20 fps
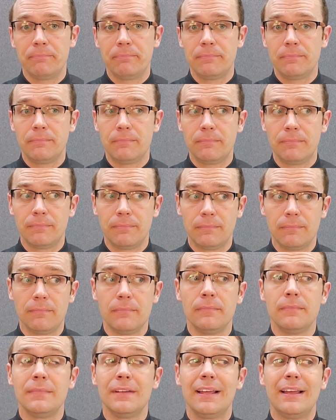Choose an
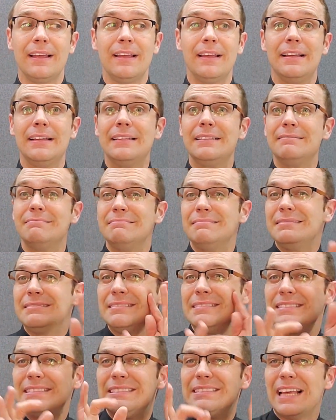emergency meeting
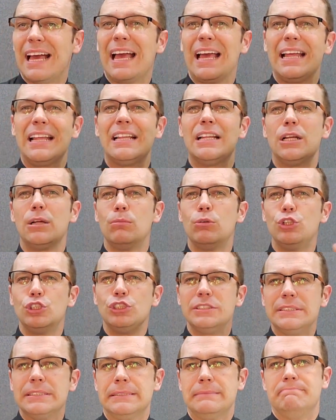place you are familiar
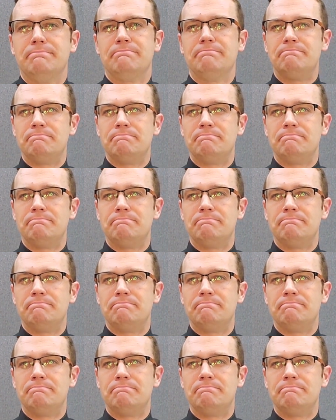with,